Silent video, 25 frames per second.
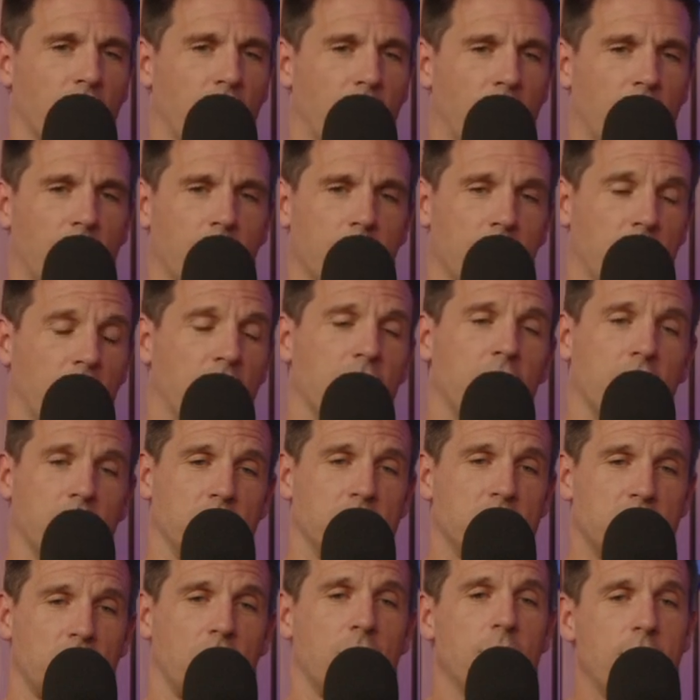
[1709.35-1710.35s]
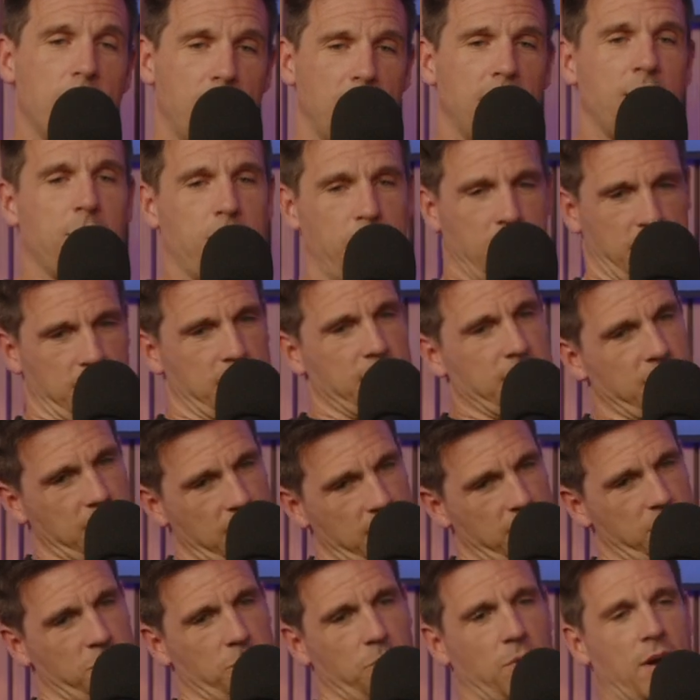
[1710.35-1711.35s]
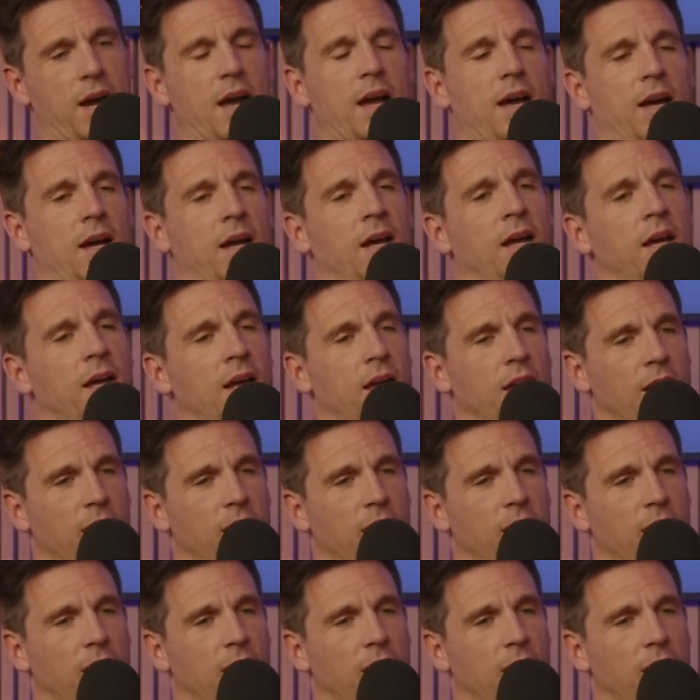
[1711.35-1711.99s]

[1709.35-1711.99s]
I know so many businesses where